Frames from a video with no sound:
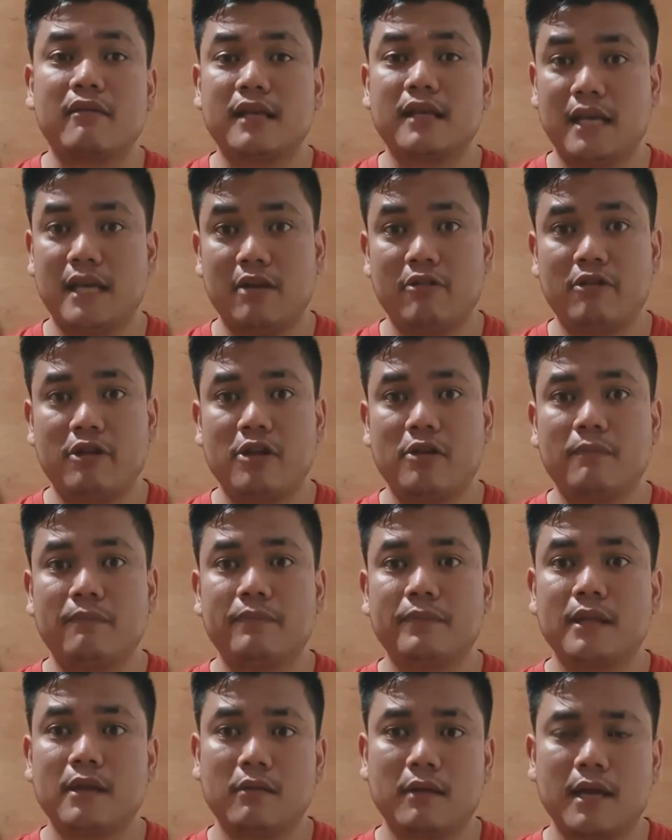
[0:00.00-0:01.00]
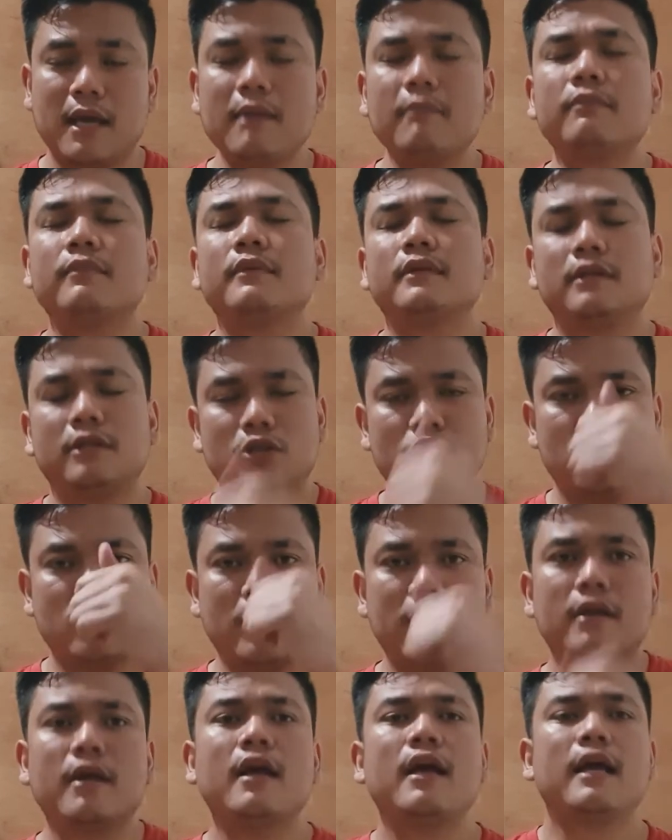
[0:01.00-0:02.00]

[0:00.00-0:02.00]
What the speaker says: hear you. Okay, good.